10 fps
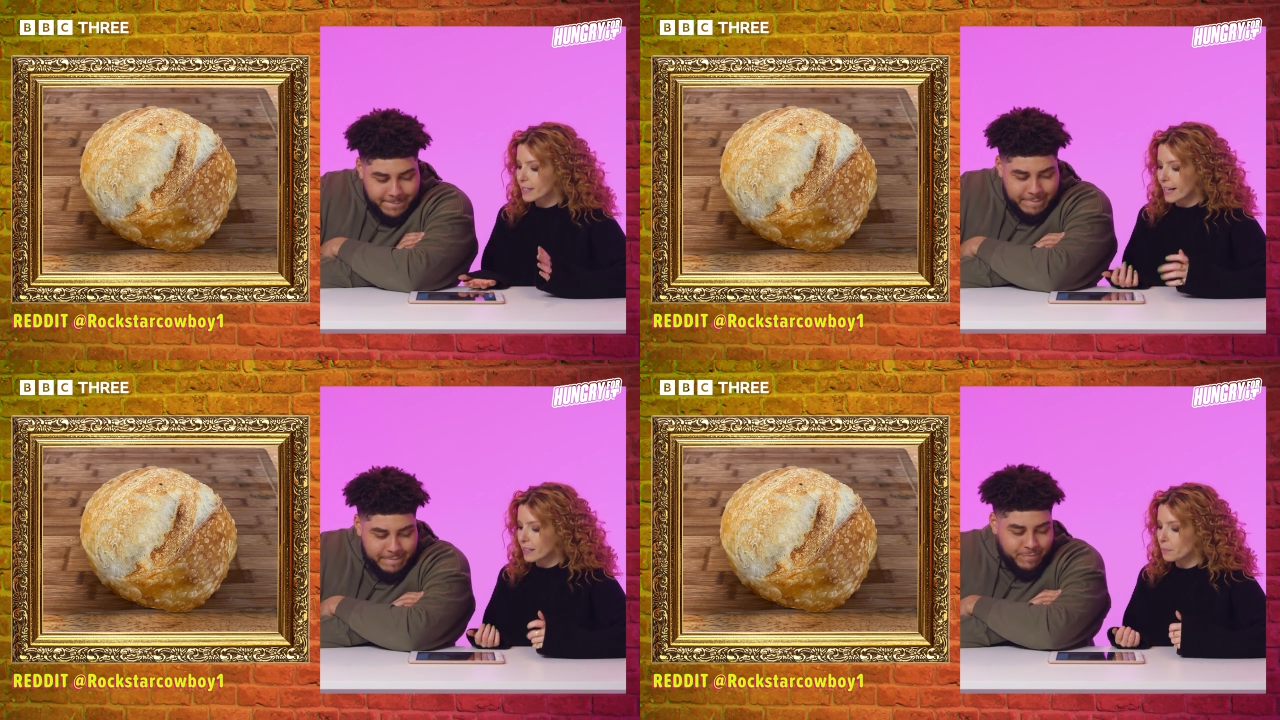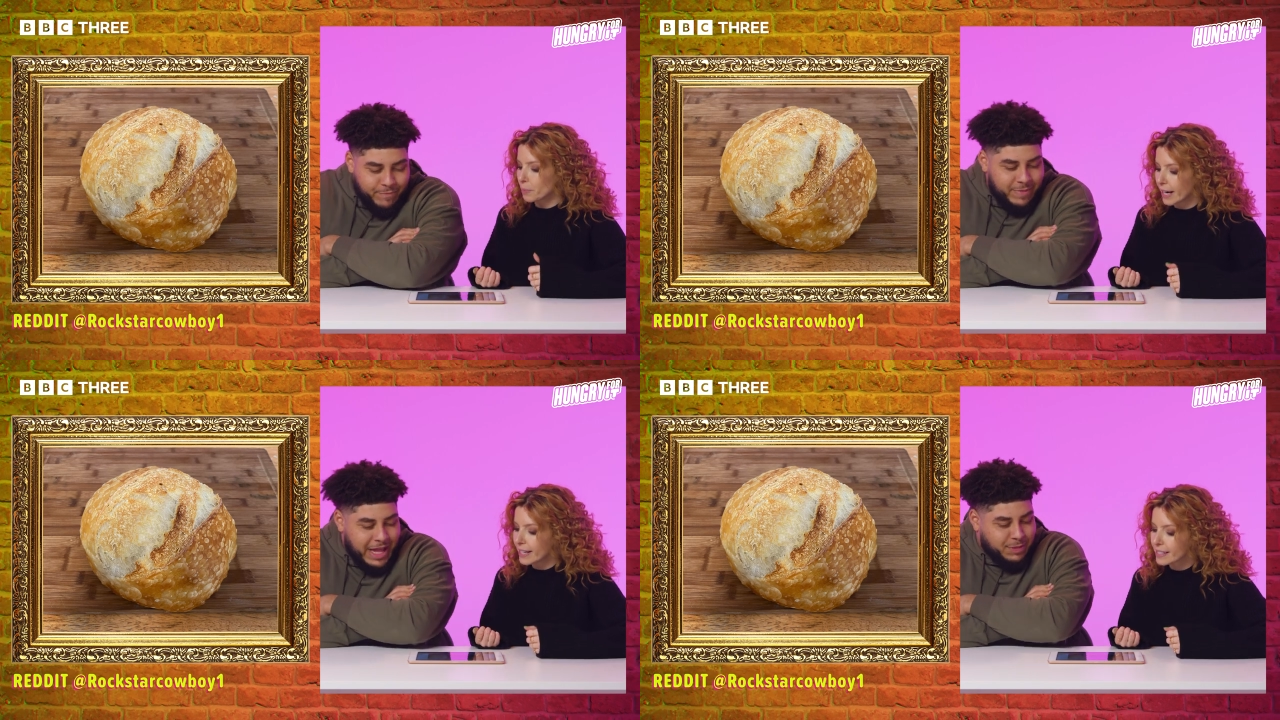Speaker 1: standard
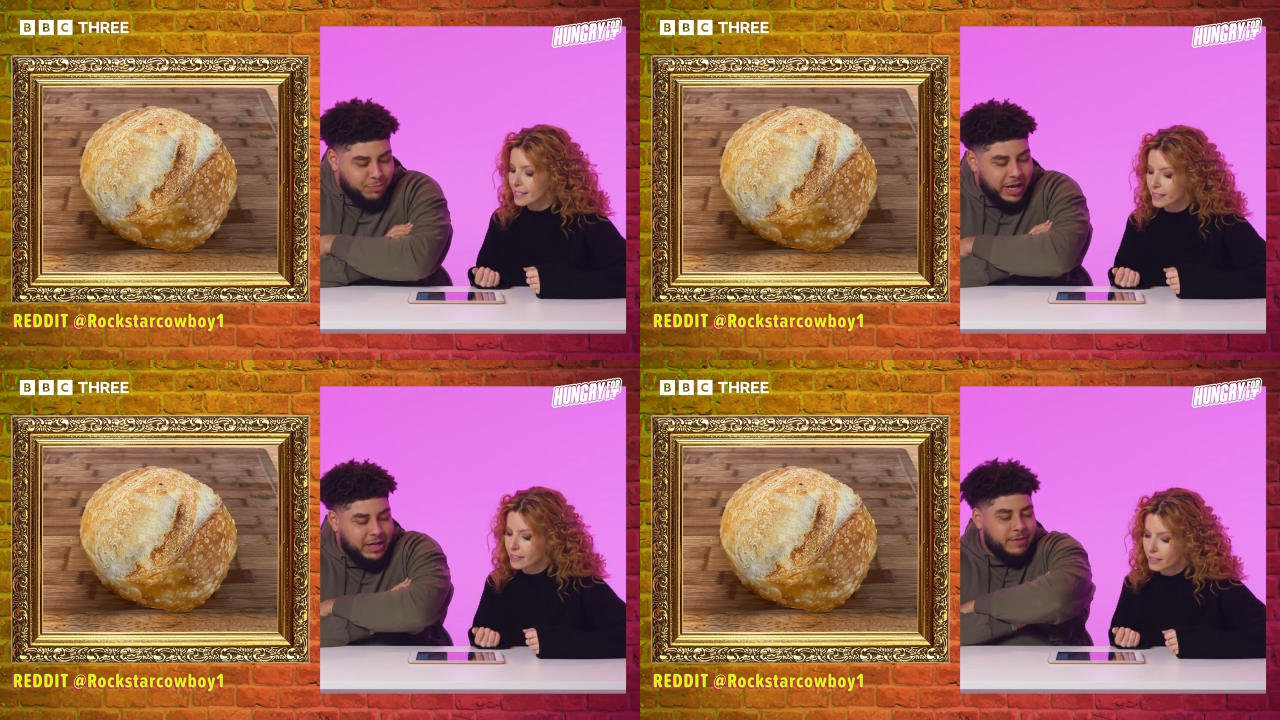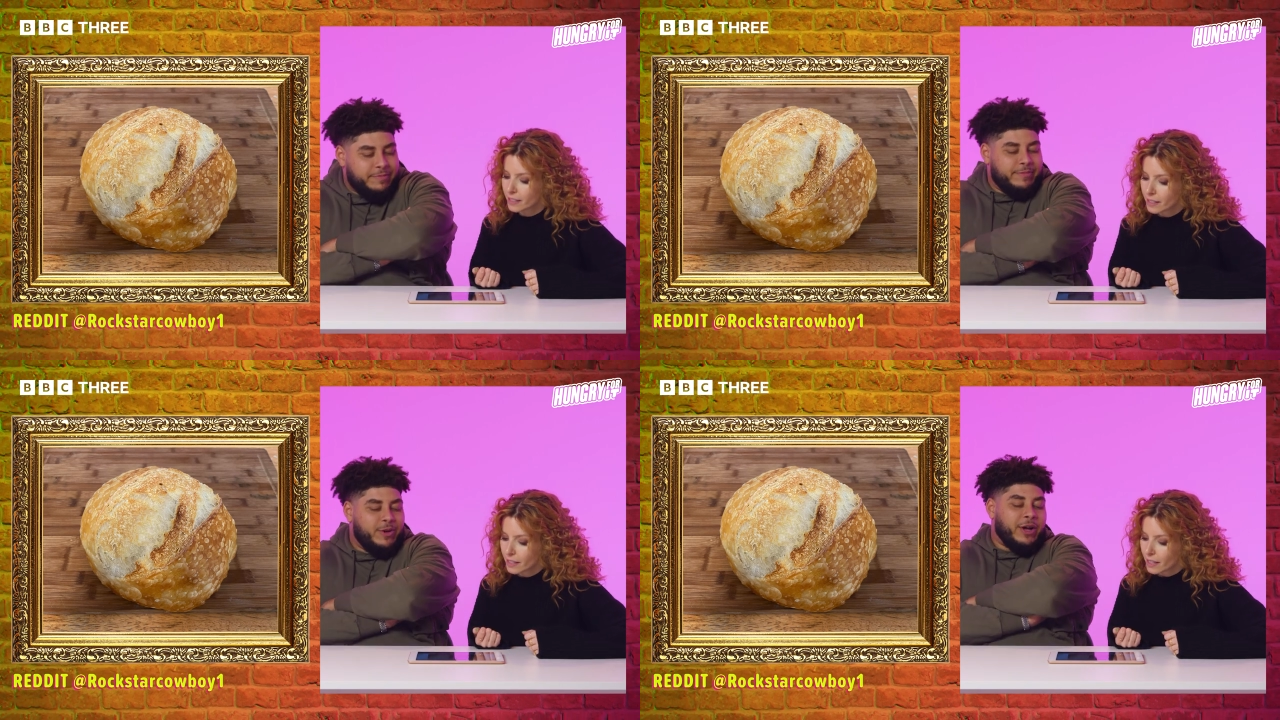bread. That's
Speaker 2: bread.
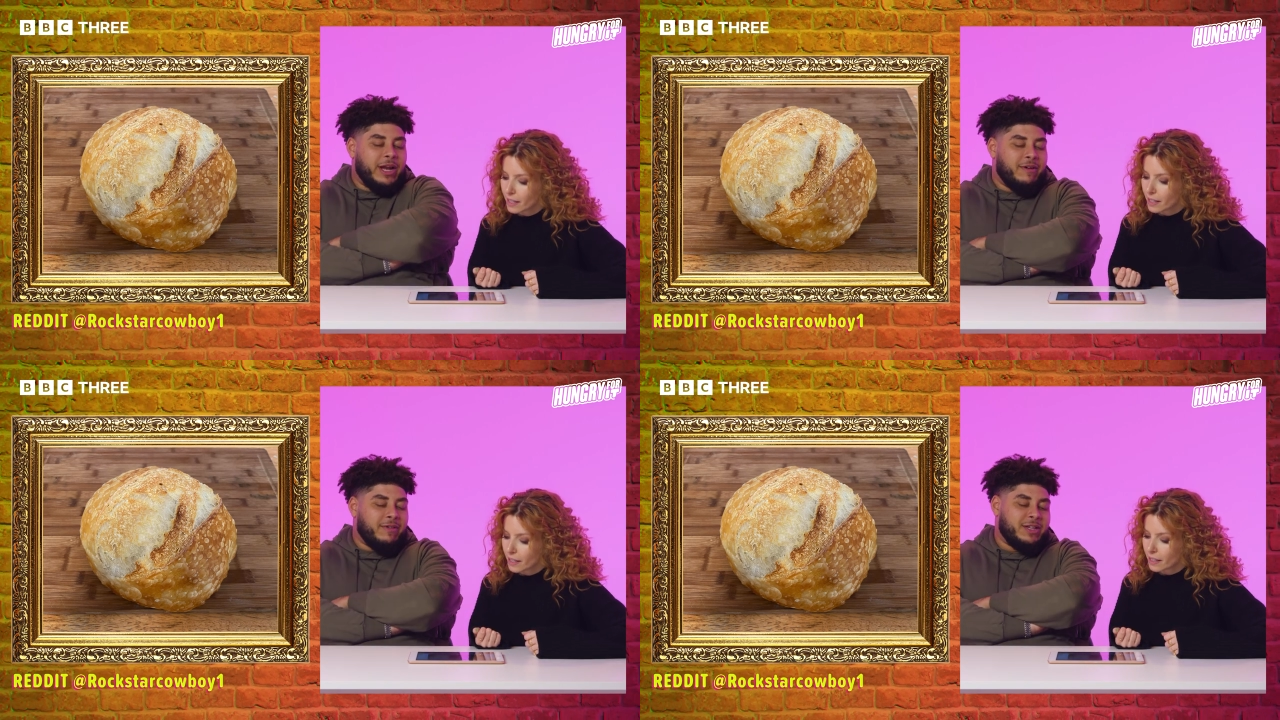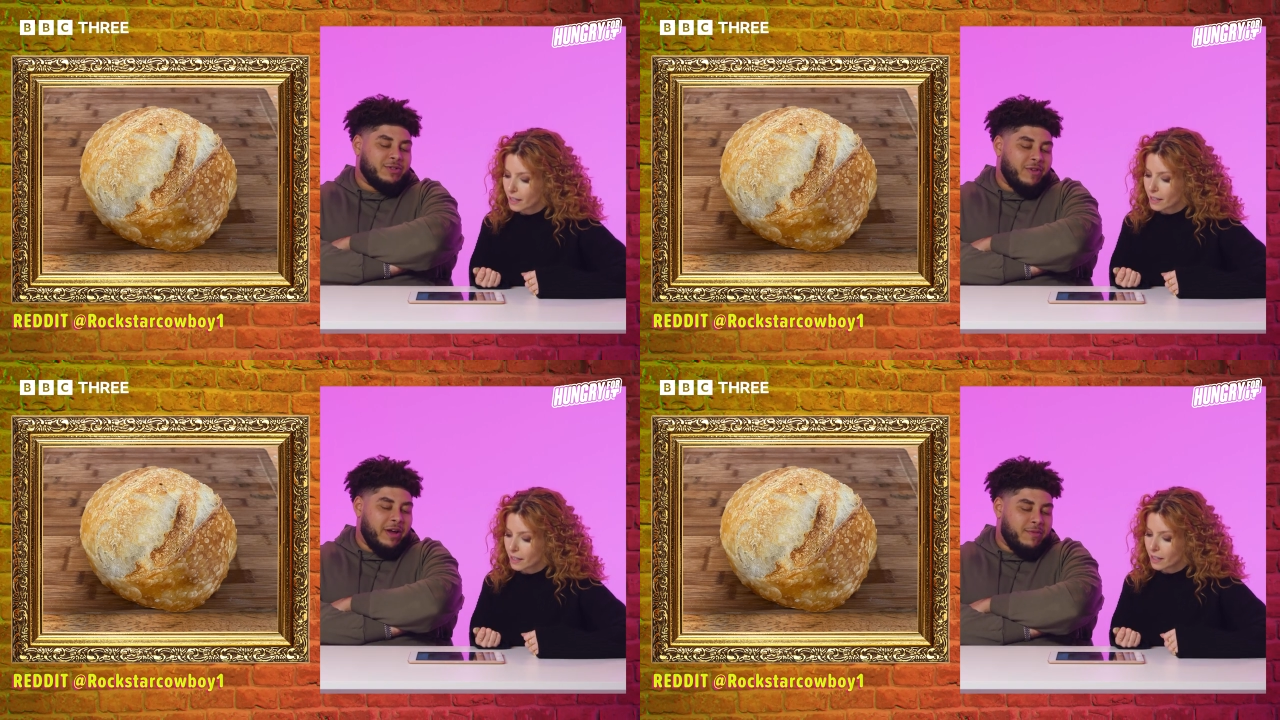Looking like it's
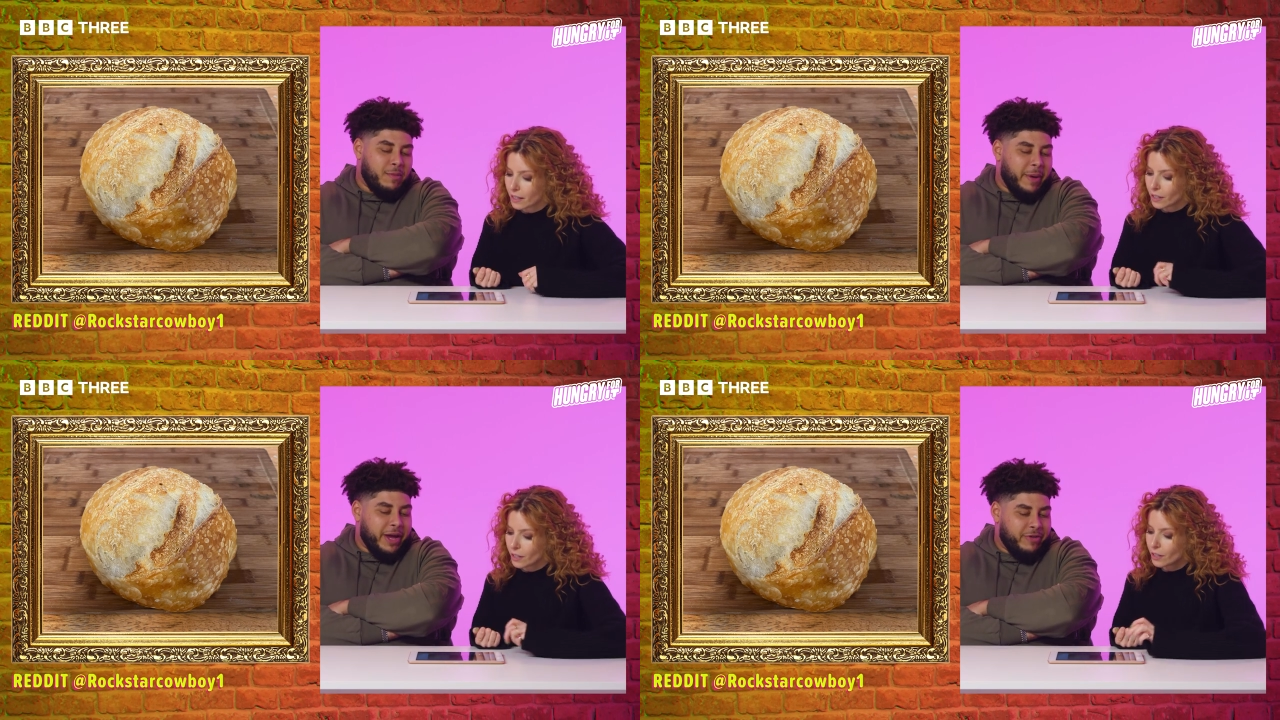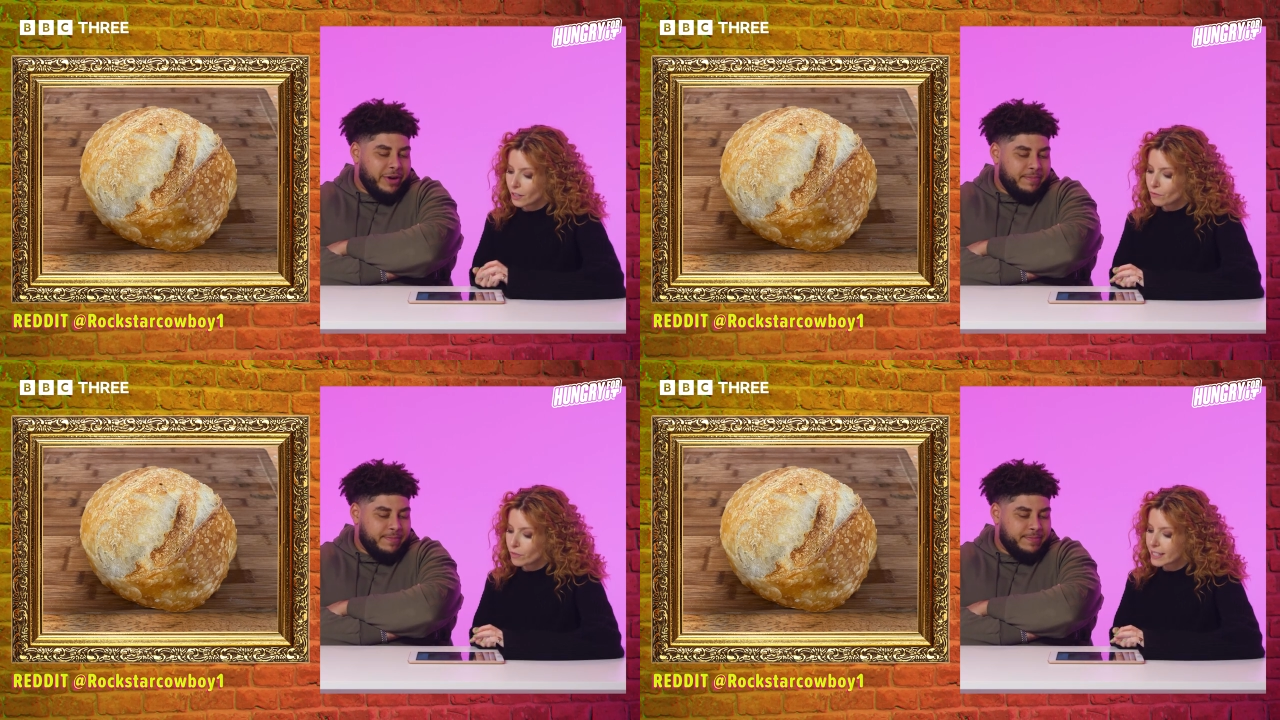great from a
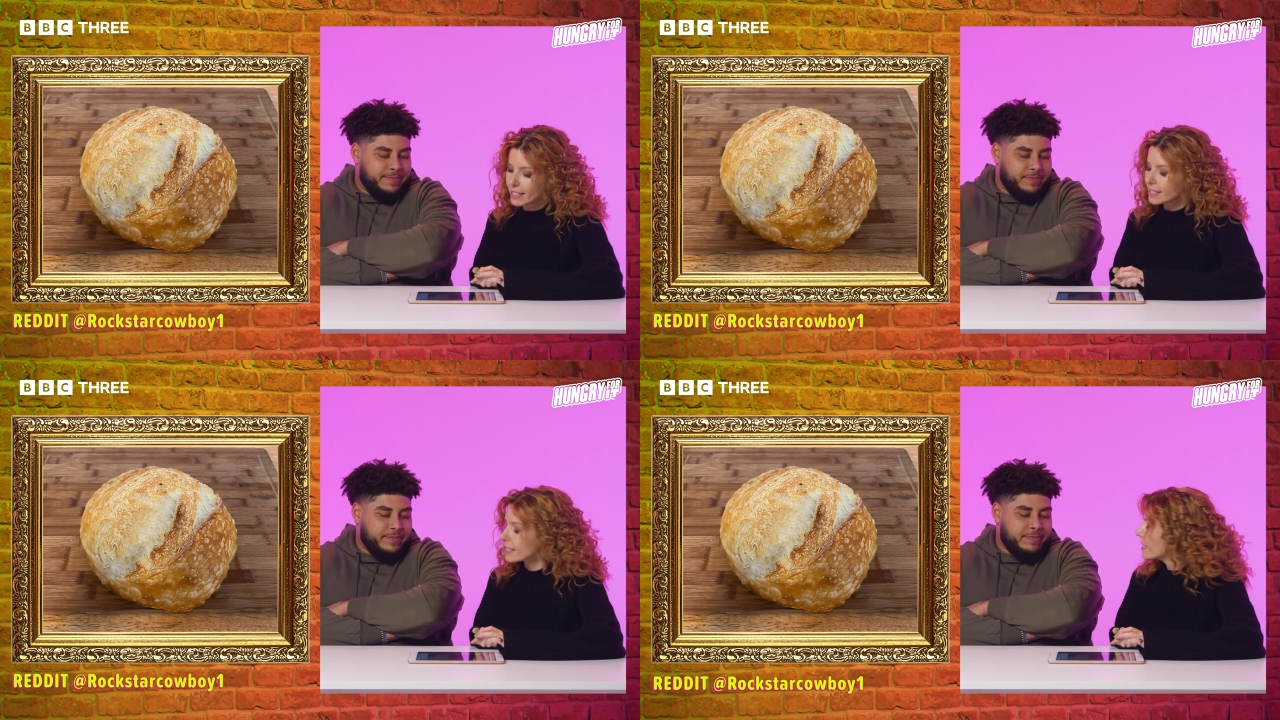bakery.
Speaker 1: Ready to